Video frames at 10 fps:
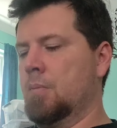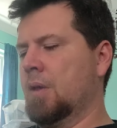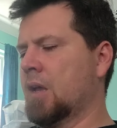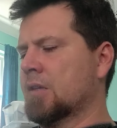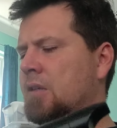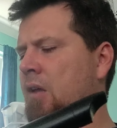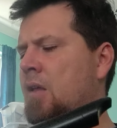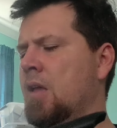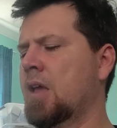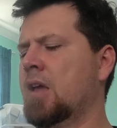because
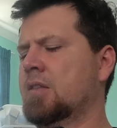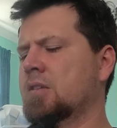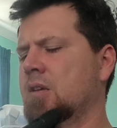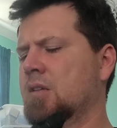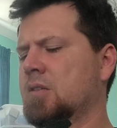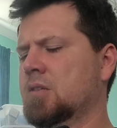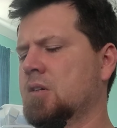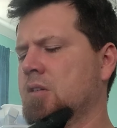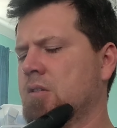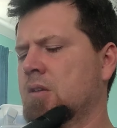it
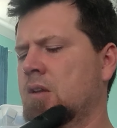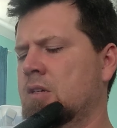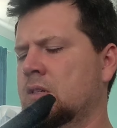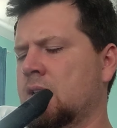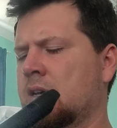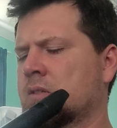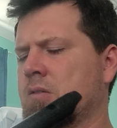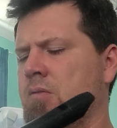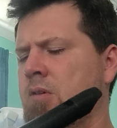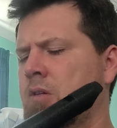just
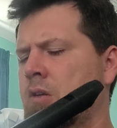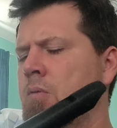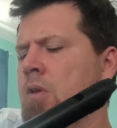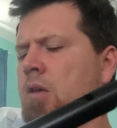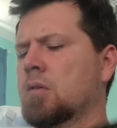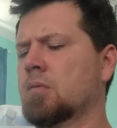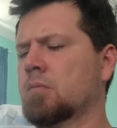has such a unique